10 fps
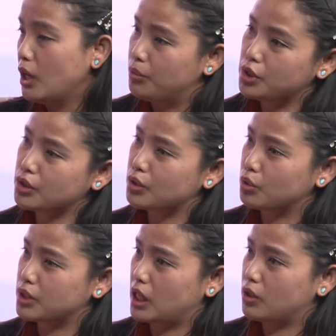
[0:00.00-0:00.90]
which is
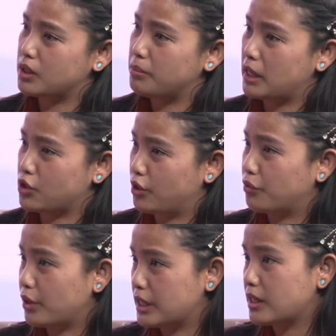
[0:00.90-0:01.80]
no doubt a matter of
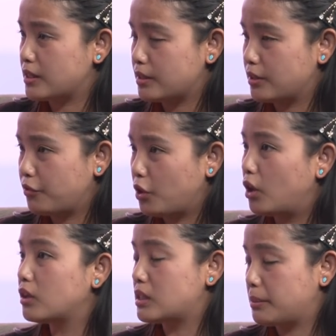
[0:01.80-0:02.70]
great concern for
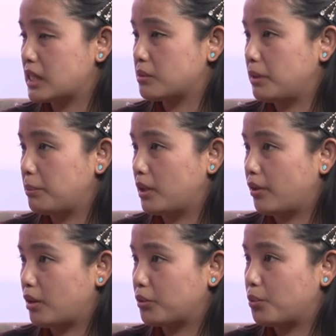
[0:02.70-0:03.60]
all the Tibetan people
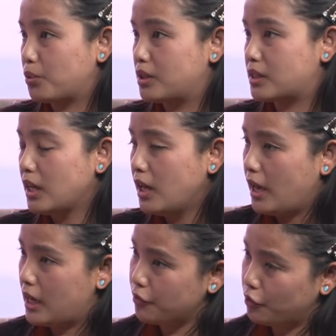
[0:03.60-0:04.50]
around the world
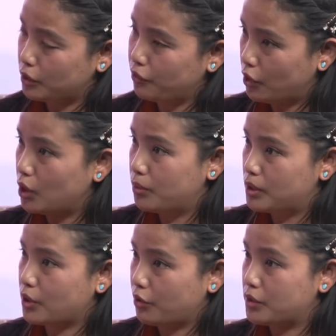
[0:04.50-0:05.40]
and for the
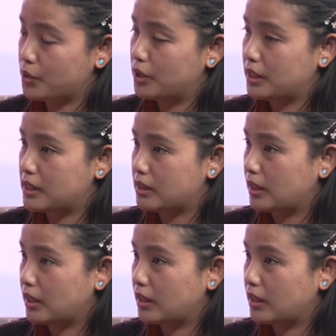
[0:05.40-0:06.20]
followers of His Holiness the Dalai